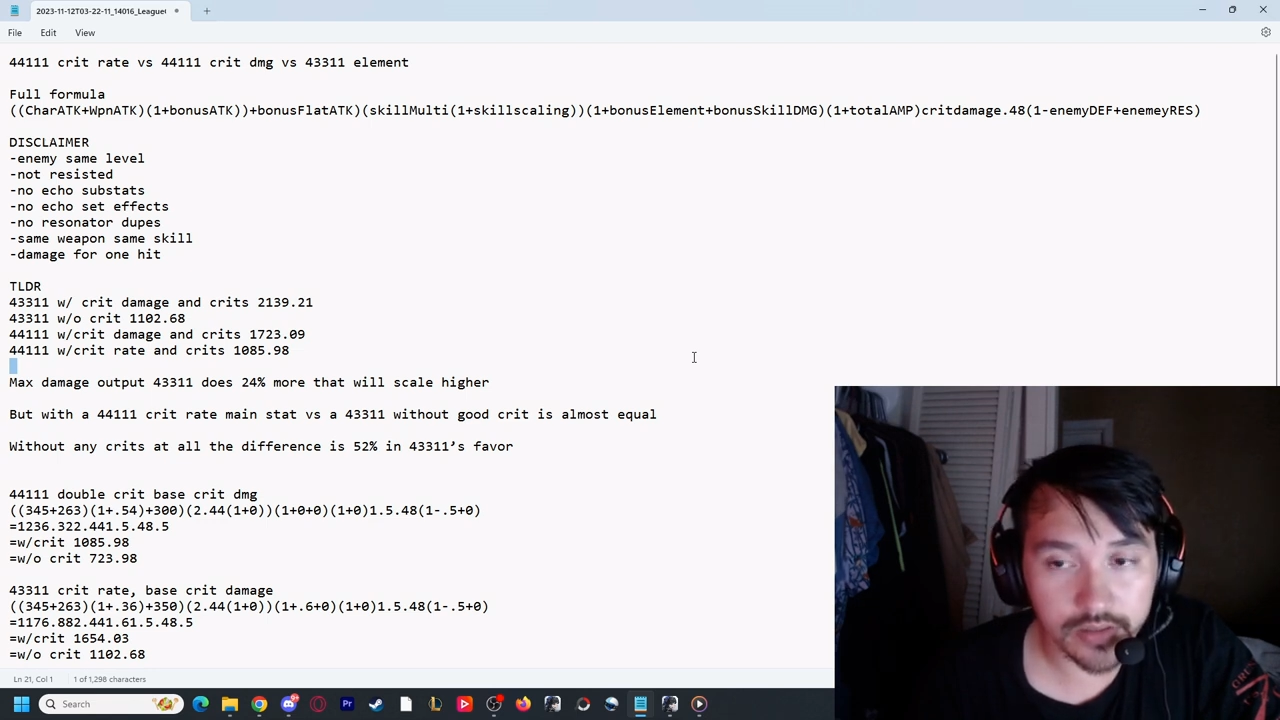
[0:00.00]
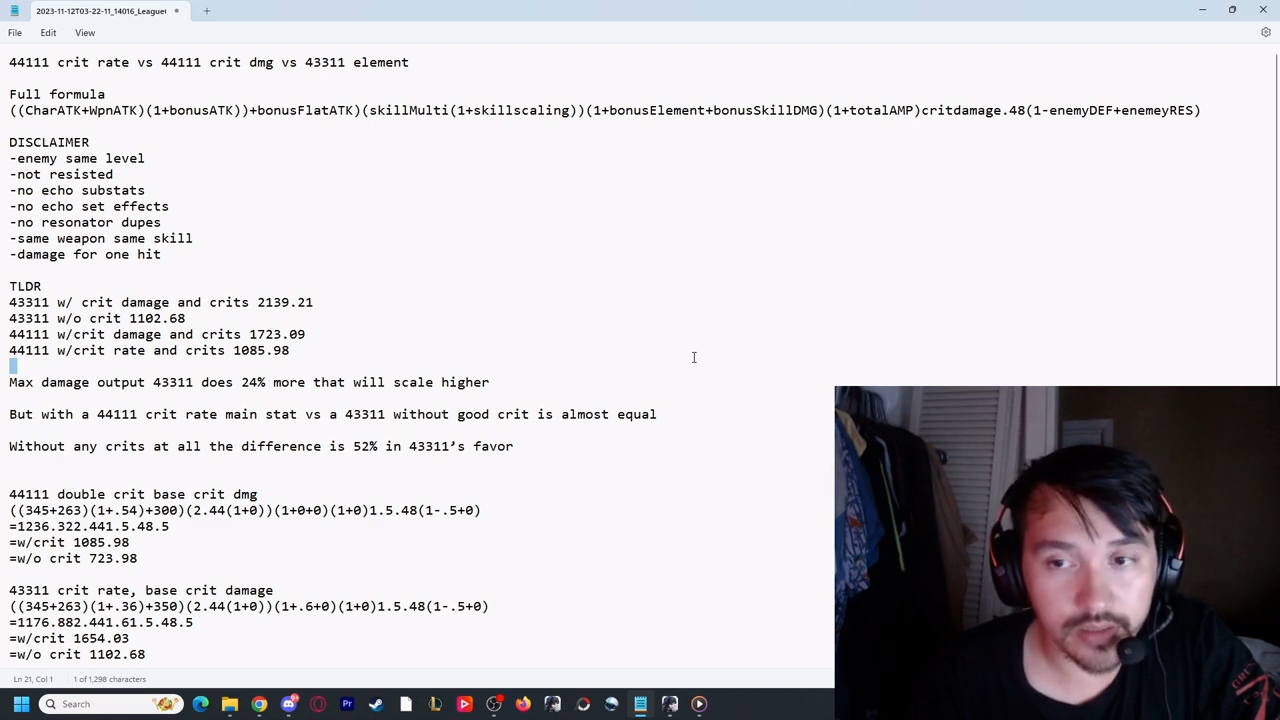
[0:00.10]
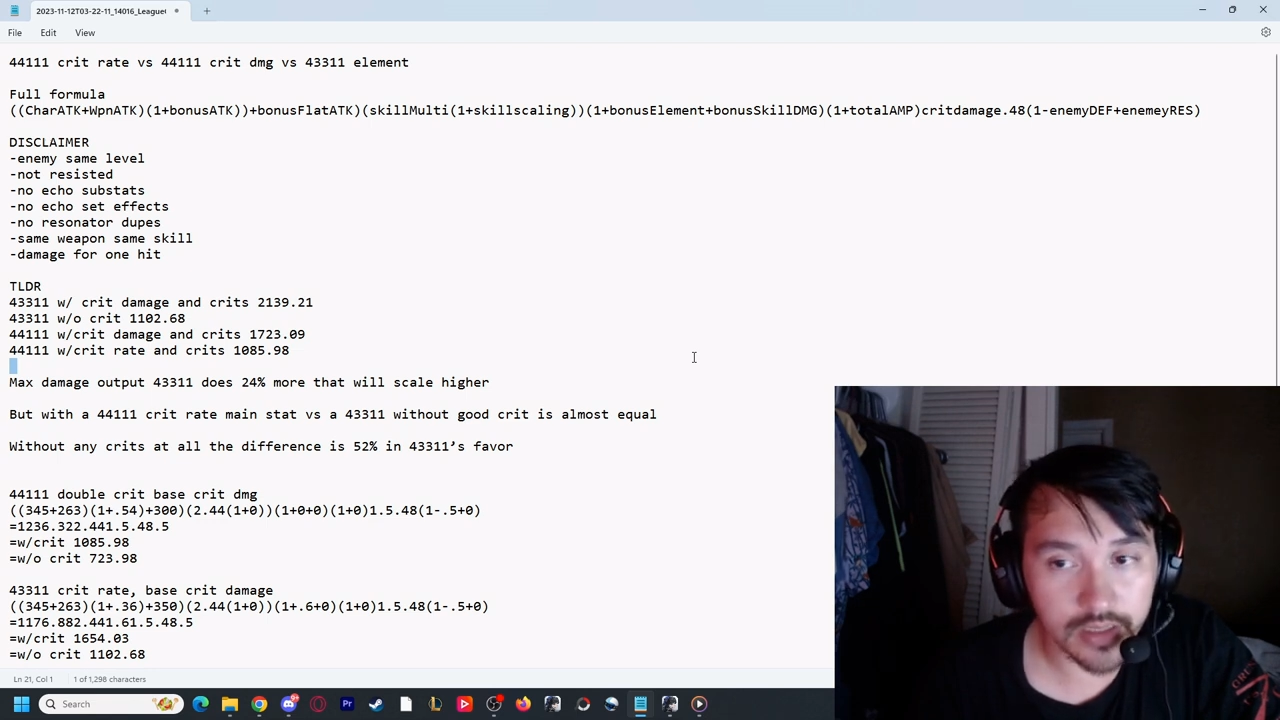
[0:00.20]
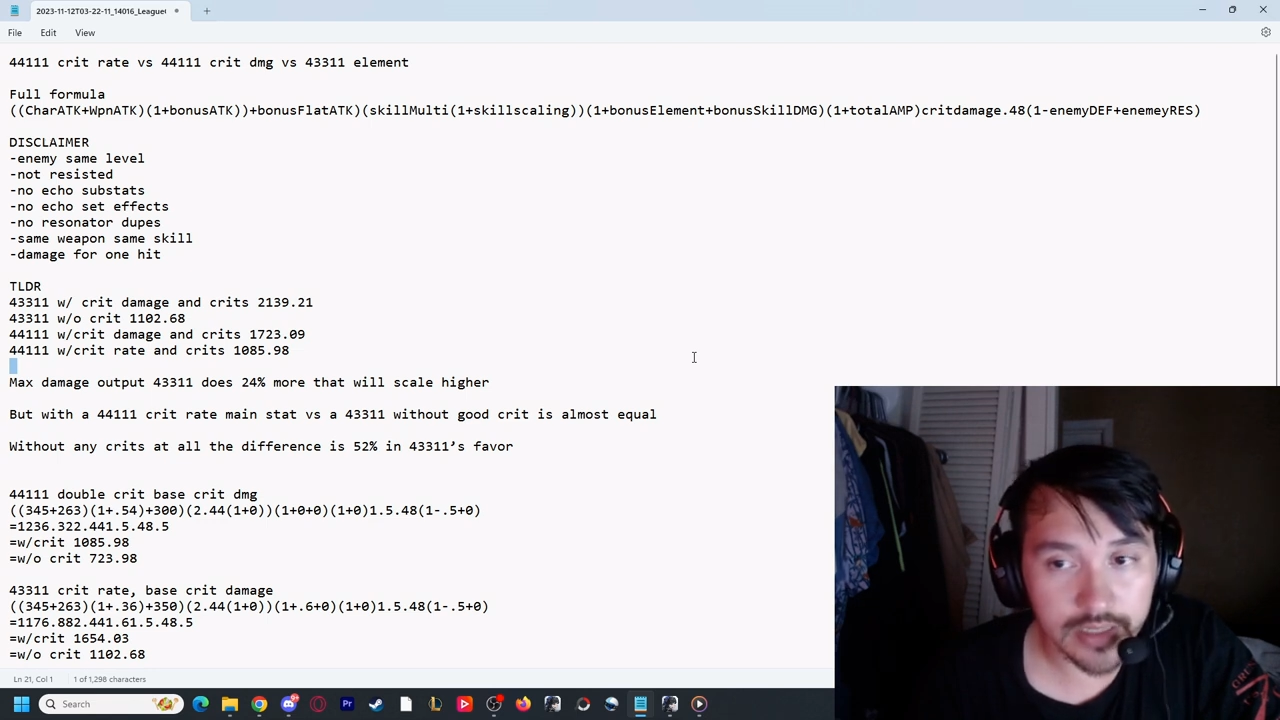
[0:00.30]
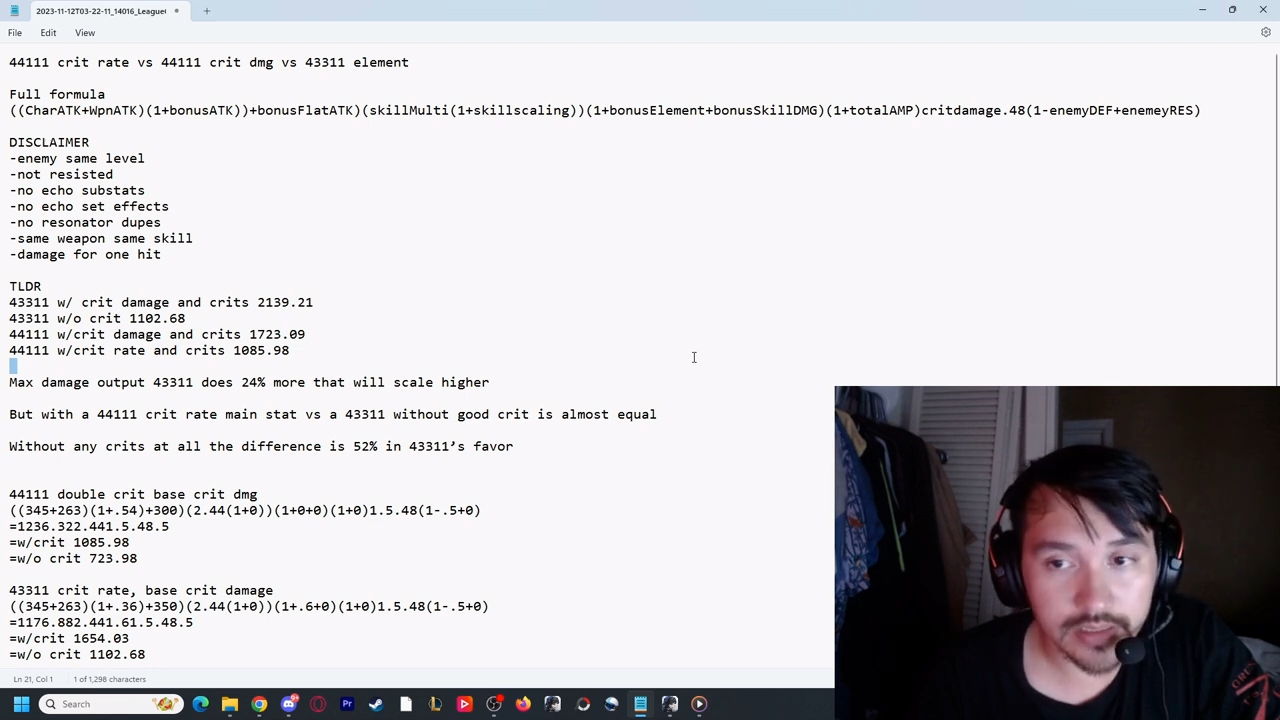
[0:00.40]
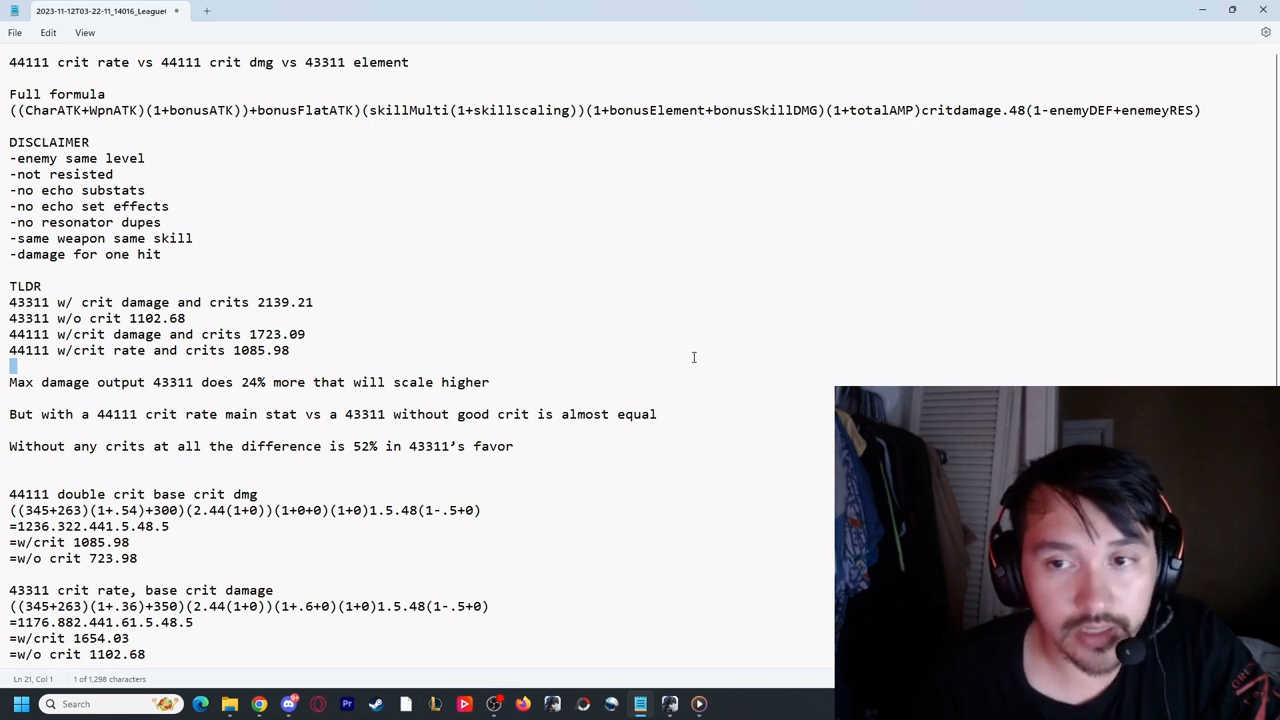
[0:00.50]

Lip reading: is the last